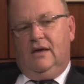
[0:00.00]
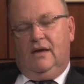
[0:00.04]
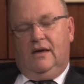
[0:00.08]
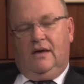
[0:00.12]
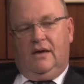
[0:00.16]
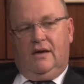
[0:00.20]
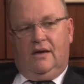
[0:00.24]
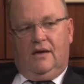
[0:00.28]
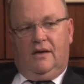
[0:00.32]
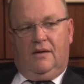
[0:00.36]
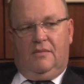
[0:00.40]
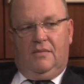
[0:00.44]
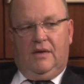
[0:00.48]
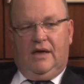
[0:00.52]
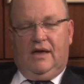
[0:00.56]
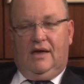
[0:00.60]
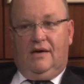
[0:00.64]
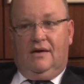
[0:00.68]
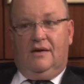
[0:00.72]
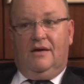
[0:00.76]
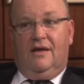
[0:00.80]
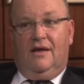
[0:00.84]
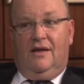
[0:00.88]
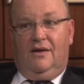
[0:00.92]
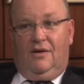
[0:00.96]
Um,
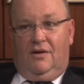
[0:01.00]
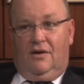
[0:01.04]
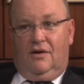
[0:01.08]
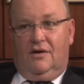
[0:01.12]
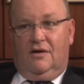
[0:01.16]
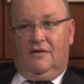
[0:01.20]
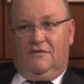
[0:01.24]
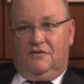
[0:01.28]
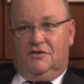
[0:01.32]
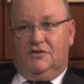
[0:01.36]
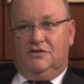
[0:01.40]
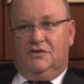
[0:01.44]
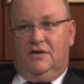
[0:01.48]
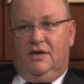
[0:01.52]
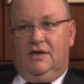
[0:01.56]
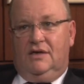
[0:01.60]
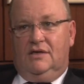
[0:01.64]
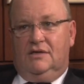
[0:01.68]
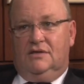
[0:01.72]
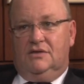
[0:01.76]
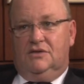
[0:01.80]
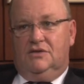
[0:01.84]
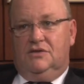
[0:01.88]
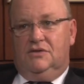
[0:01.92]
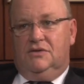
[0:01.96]
and a lot of
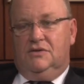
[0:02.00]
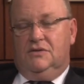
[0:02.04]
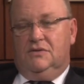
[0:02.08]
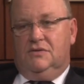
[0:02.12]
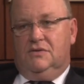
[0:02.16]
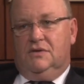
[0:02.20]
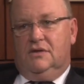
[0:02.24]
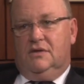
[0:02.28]
Australians do,